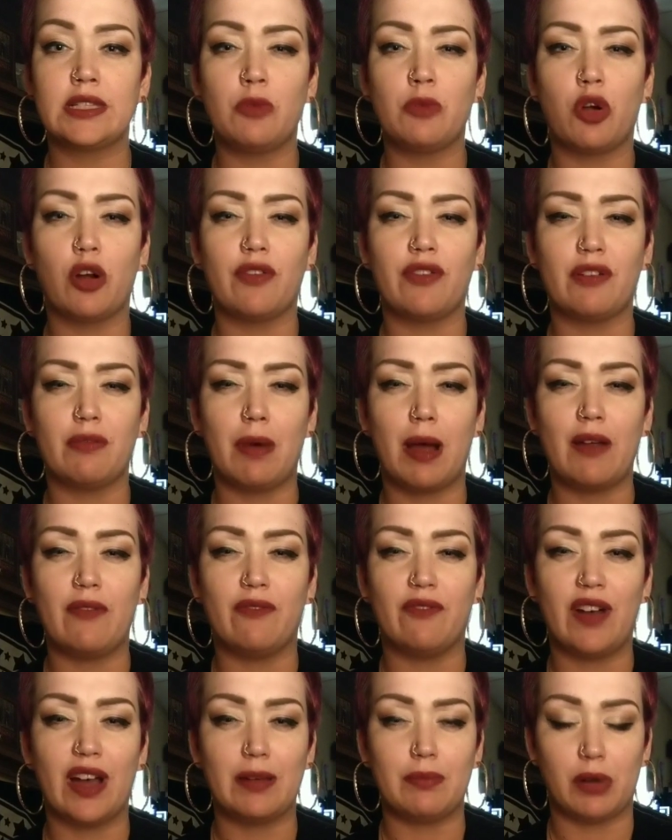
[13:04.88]
is more of a
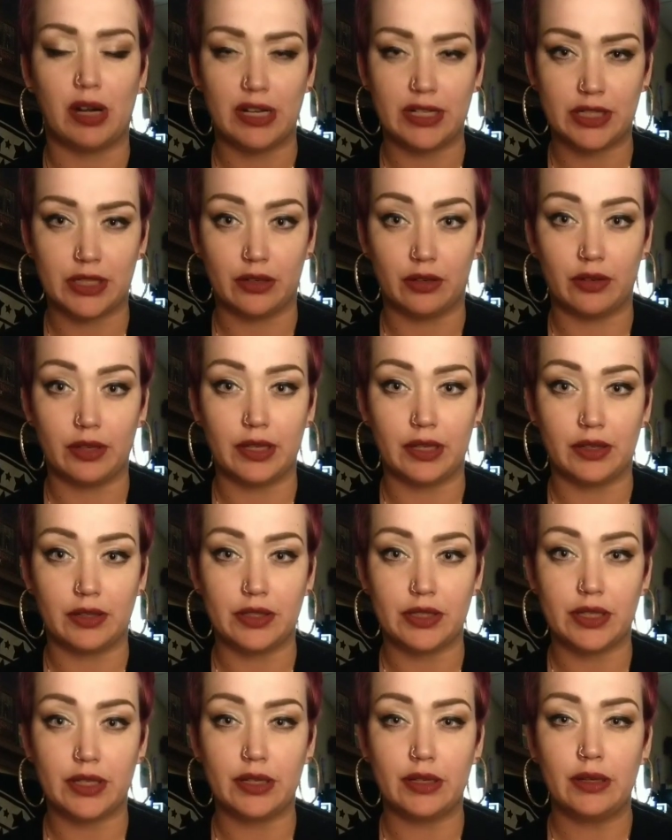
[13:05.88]
vibrational
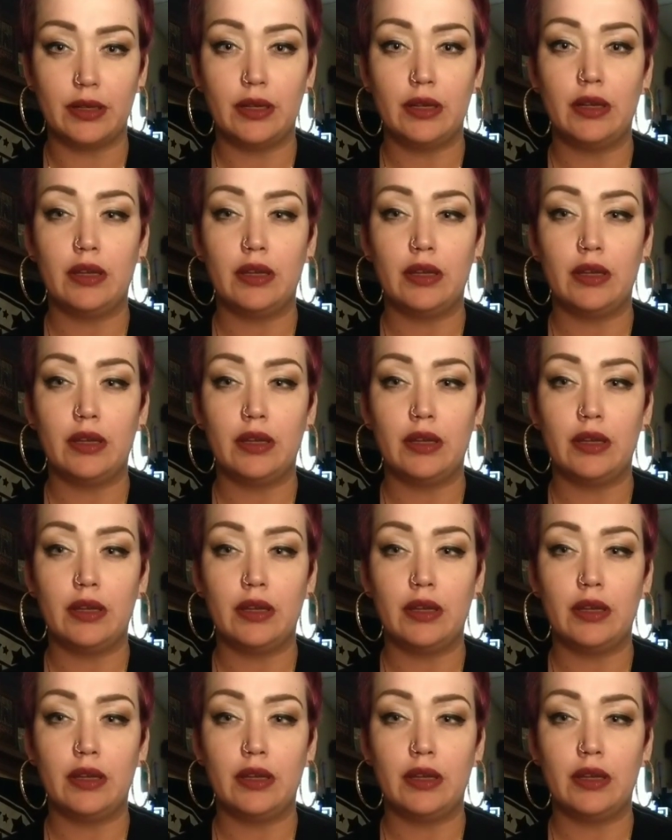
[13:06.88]
energy.